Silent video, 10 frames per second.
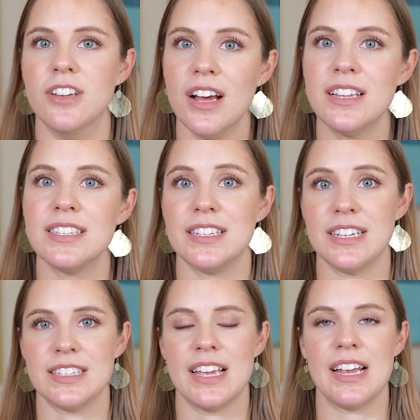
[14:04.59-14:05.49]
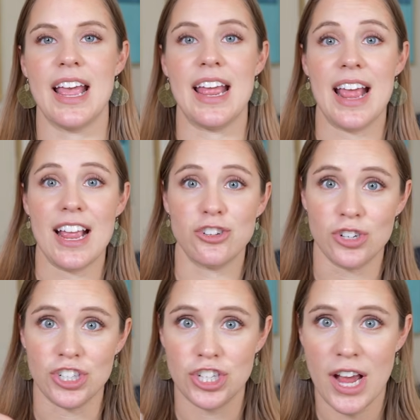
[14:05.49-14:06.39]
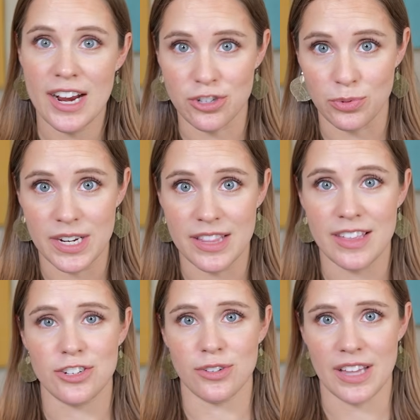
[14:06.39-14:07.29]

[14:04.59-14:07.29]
does dictate a trajectory that your